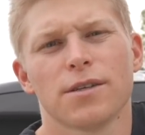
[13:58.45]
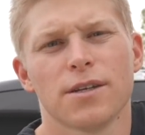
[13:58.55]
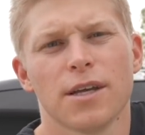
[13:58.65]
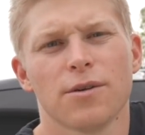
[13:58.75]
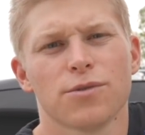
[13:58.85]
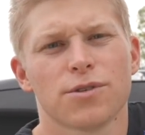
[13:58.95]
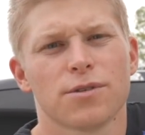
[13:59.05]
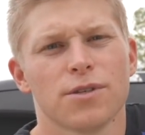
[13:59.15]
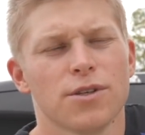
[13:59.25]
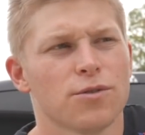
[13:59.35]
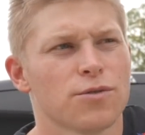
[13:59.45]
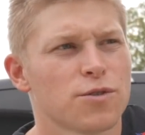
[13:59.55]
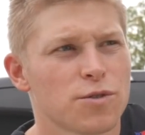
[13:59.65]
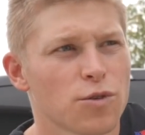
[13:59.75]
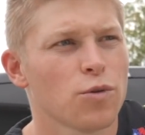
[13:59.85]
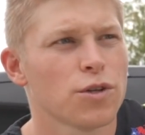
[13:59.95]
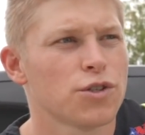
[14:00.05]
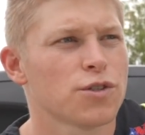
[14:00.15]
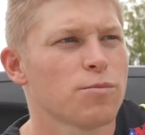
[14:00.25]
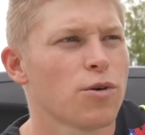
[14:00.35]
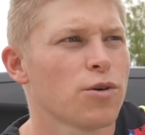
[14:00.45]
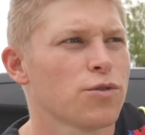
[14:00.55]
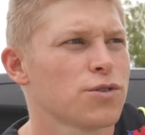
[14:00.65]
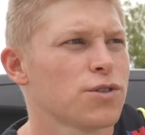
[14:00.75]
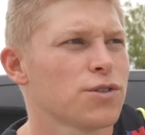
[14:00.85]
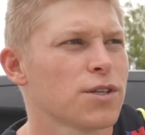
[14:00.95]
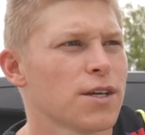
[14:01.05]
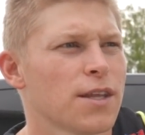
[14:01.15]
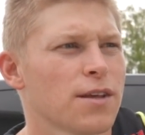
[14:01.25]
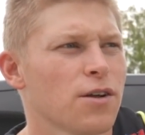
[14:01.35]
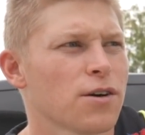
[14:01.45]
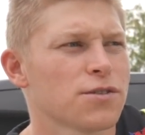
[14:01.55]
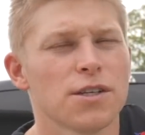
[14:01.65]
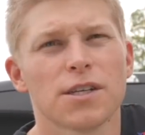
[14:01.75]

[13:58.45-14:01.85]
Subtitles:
Today was, you know, solely just motos, just to get that long seat